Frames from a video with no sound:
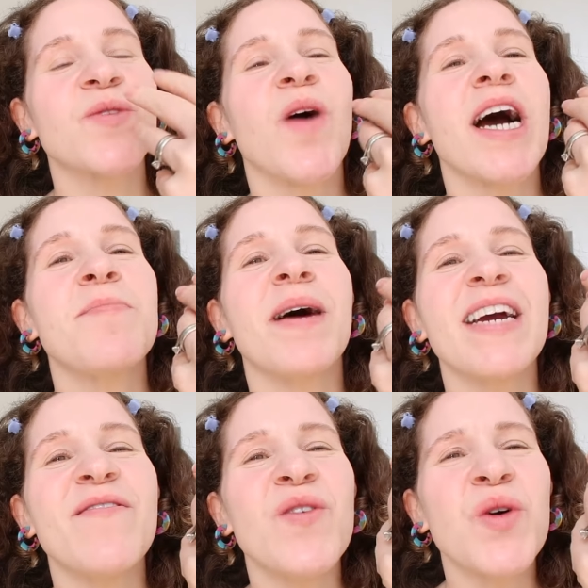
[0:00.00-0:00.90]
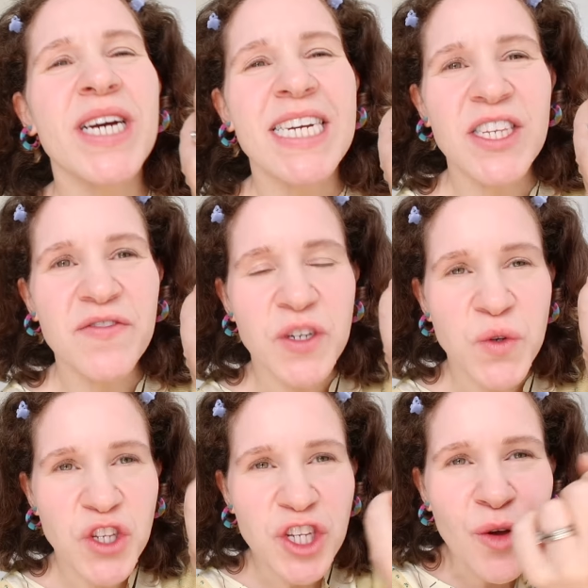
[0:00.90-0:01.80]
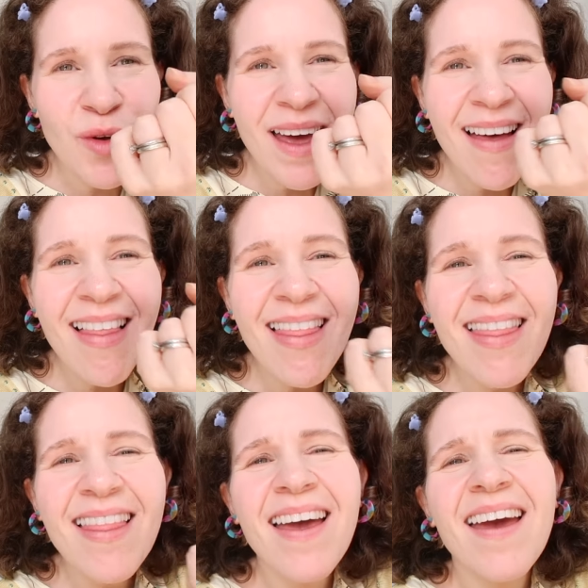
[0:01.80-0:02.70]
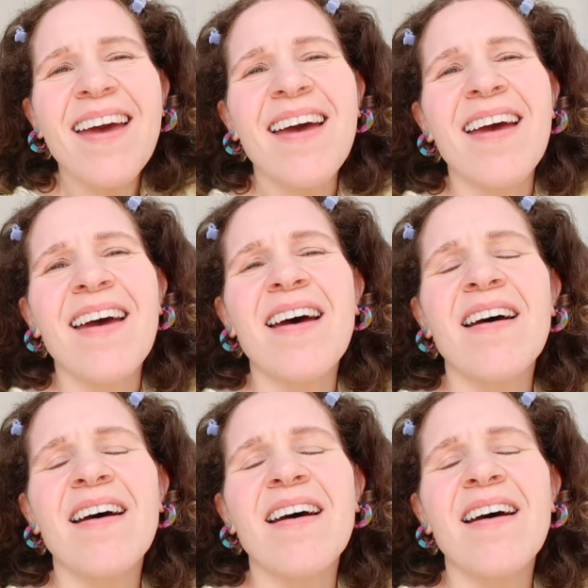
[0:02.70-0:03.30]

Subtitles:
why my voice feels so clear.